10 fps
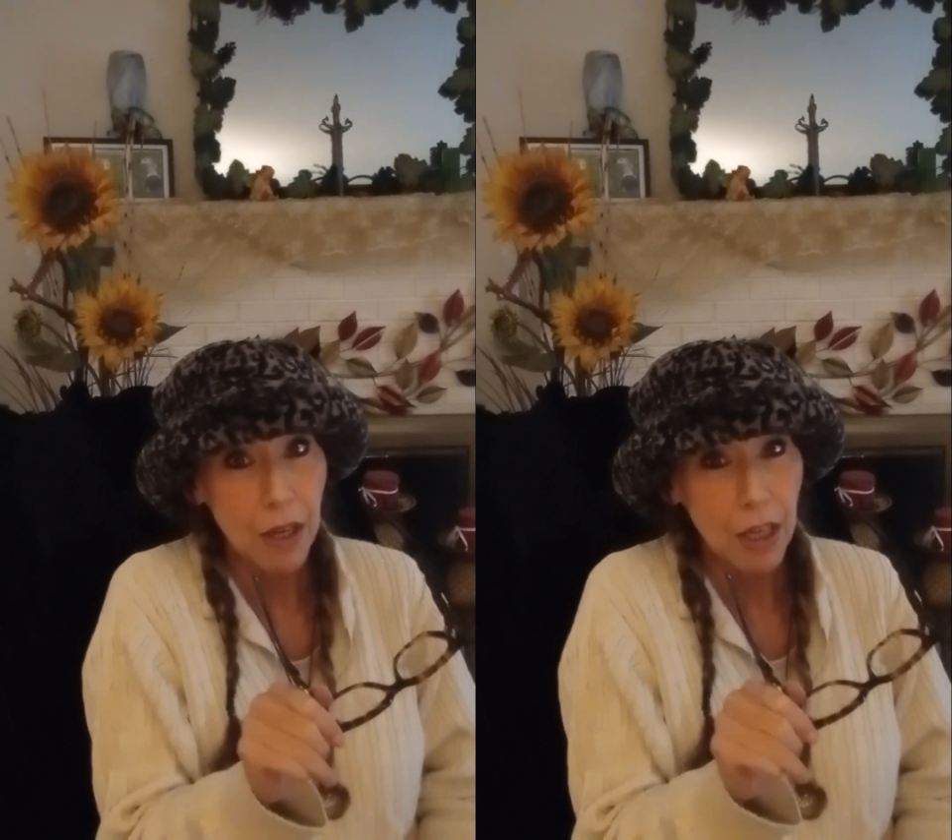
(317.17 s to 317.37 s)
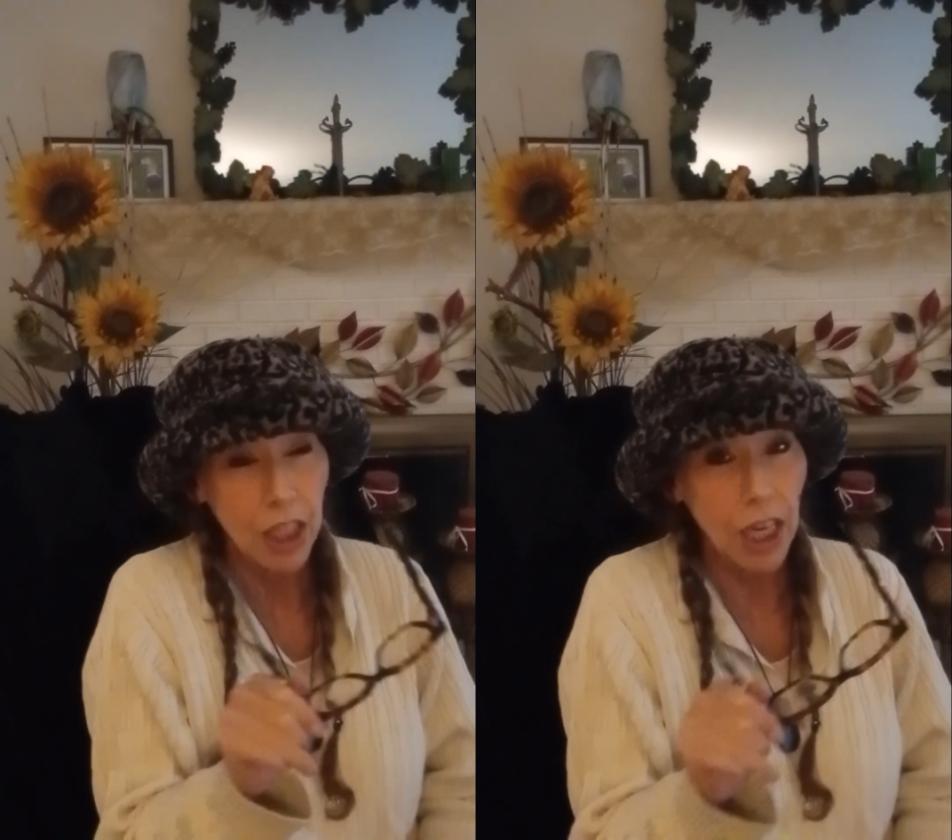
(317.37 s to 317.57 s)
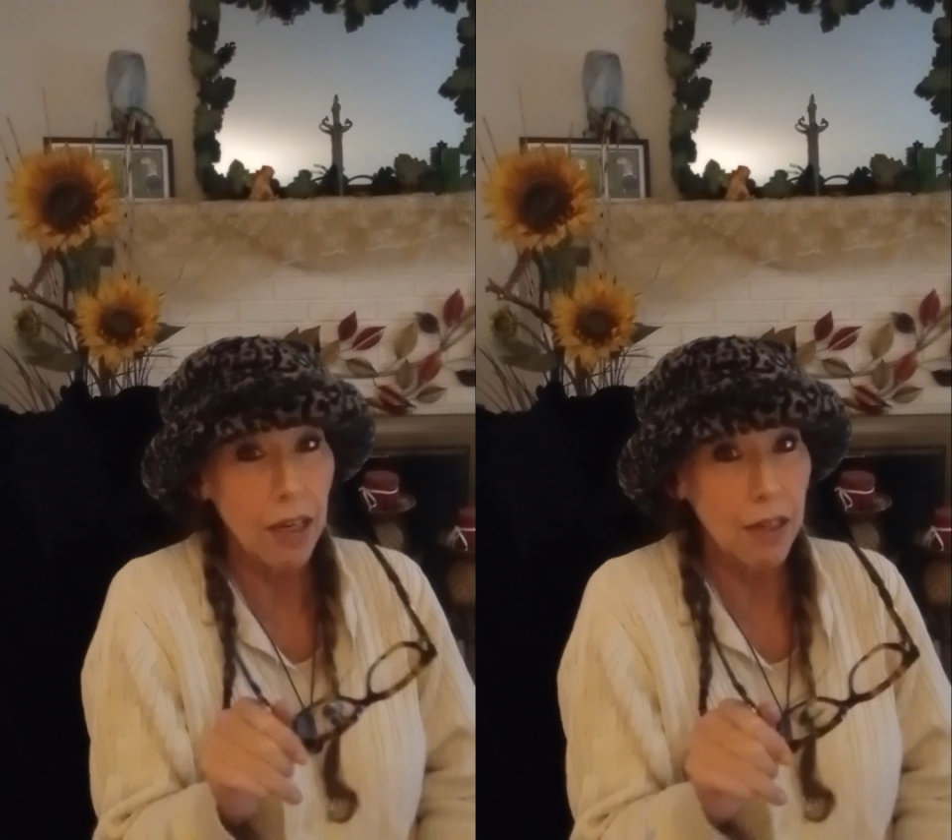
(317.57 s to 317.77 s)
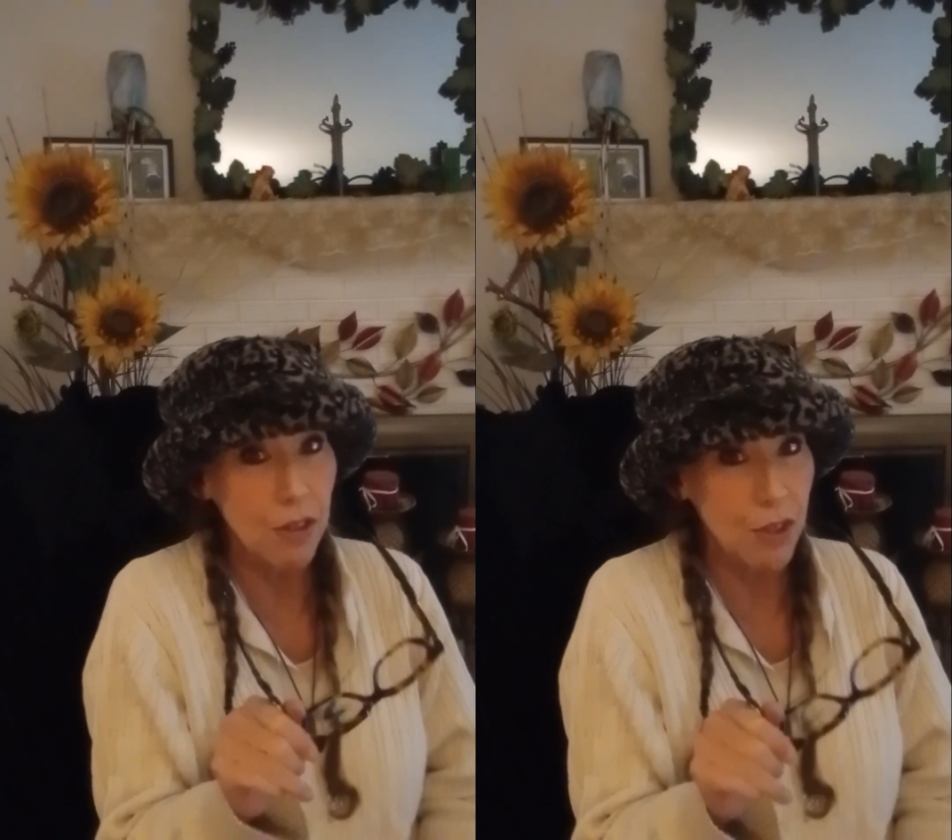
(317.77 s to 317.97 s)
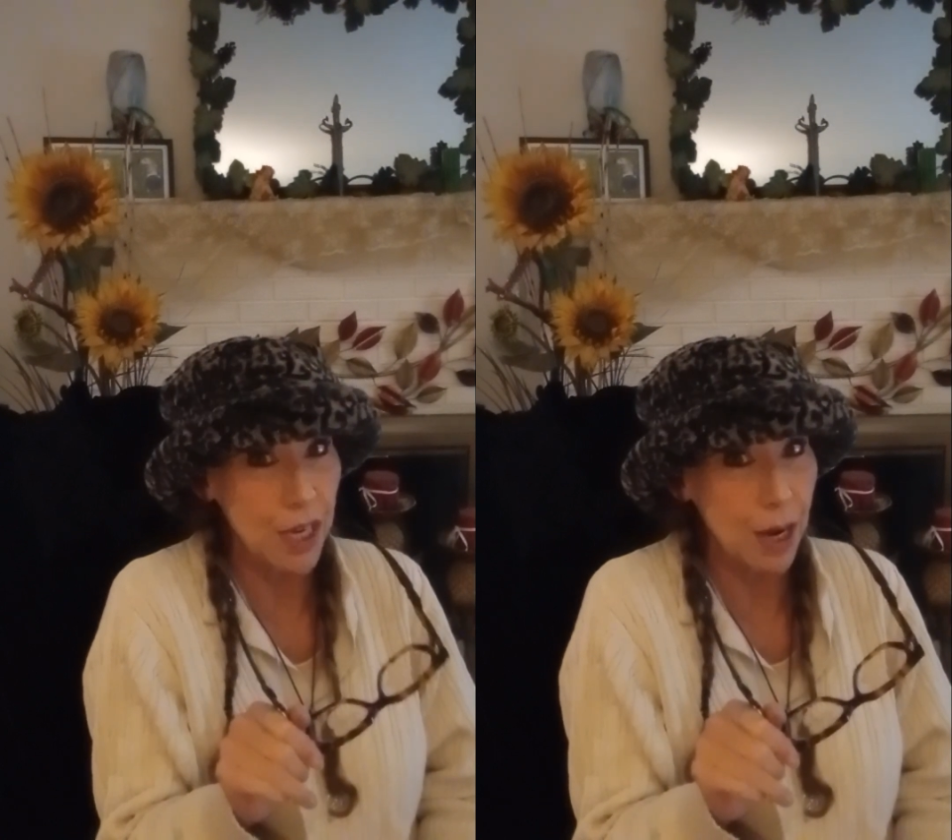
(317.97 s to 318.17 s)
you got to
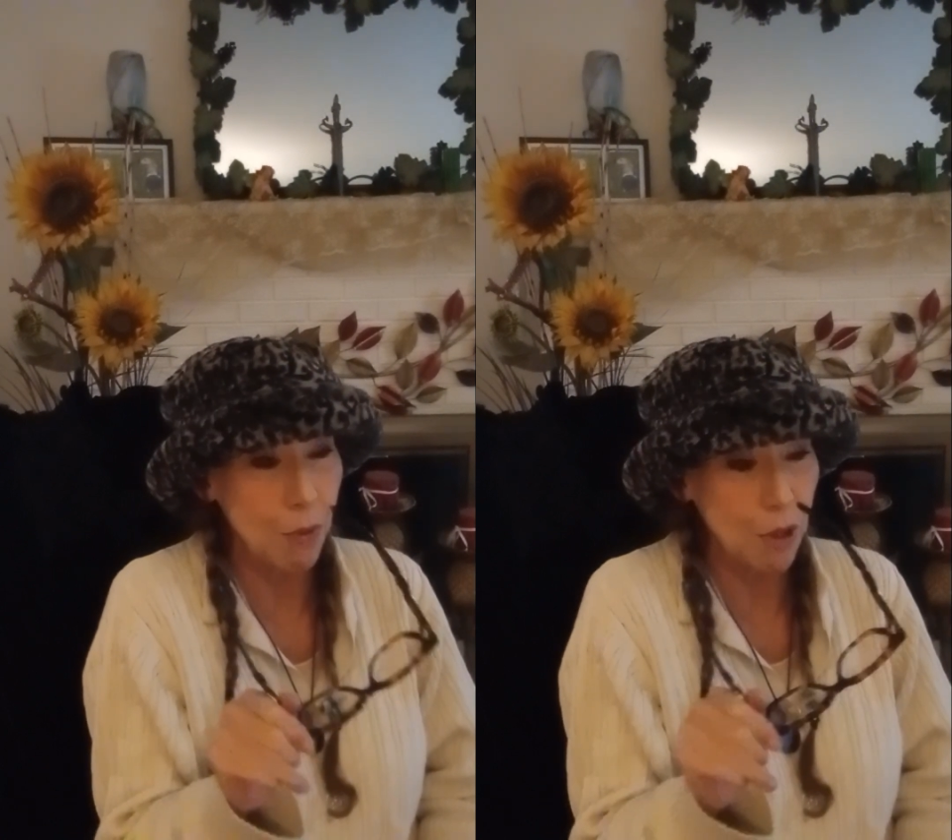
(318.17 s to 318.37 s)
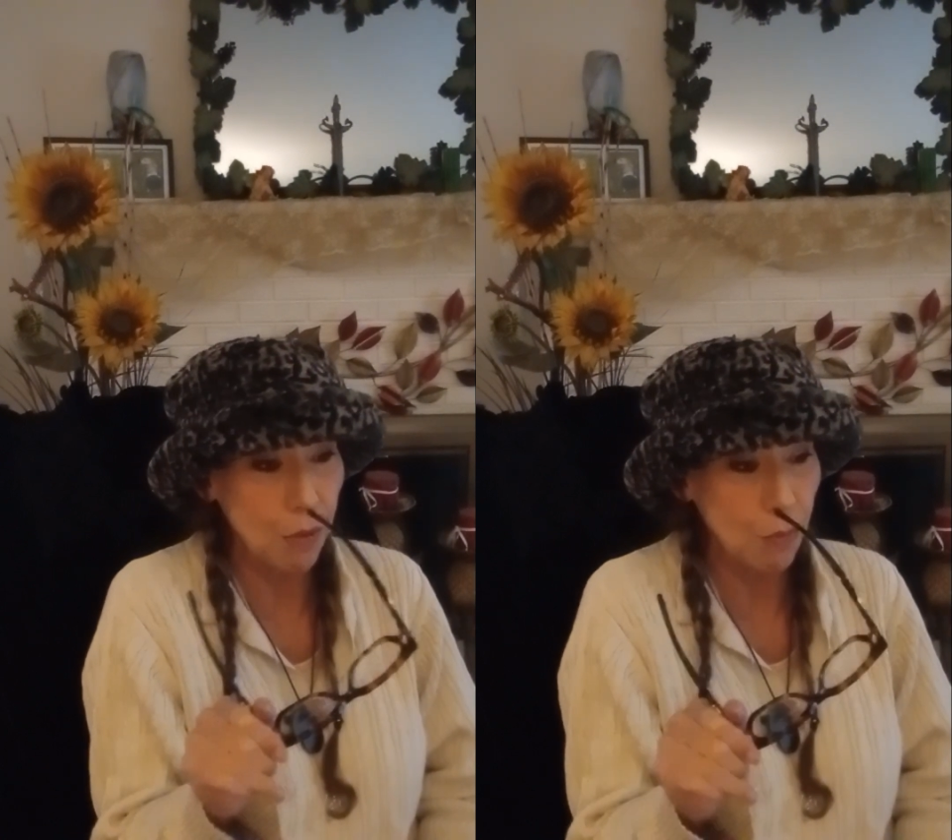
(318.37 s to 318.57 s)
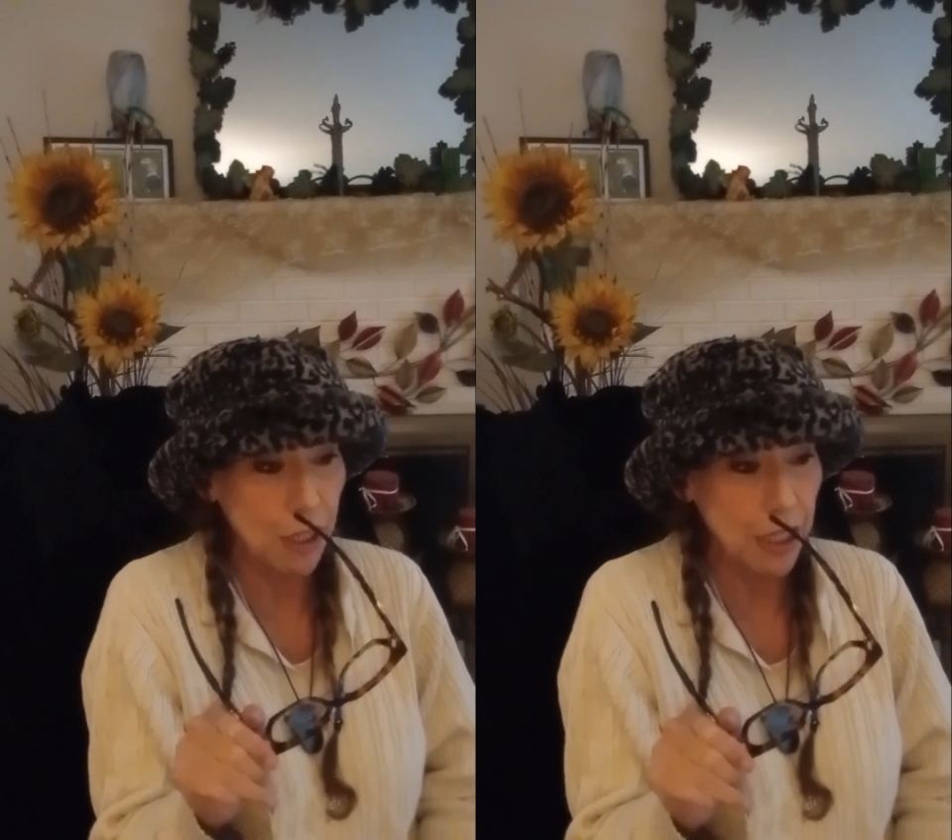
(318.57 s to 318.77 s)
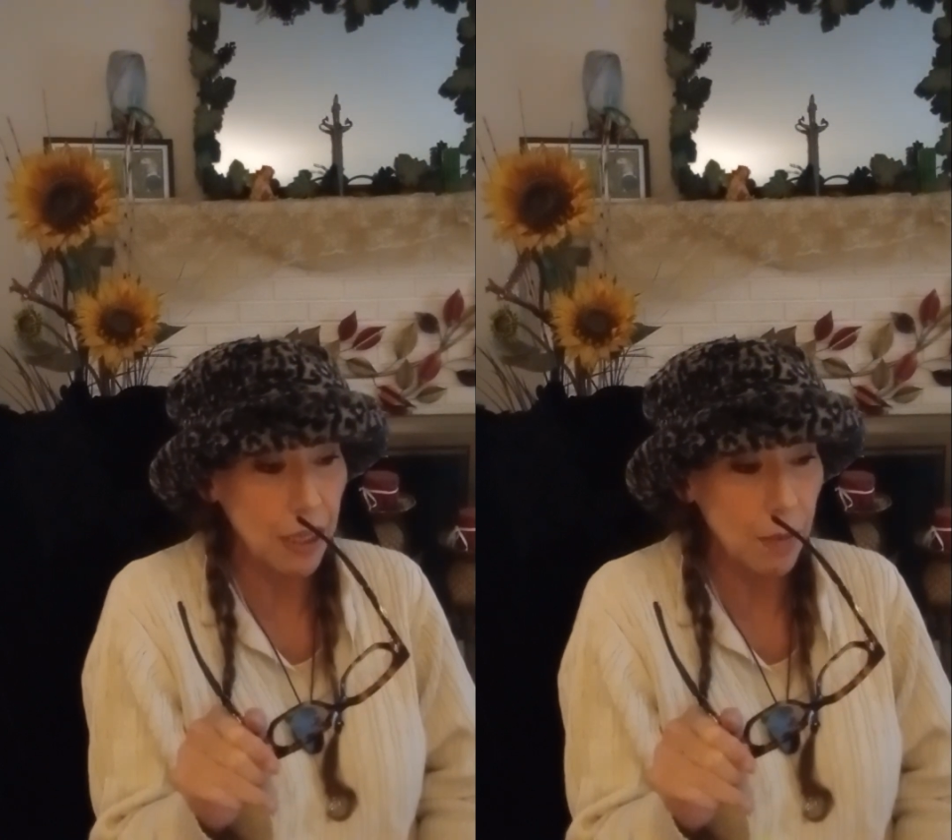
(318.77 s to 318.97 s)
understand when they read in the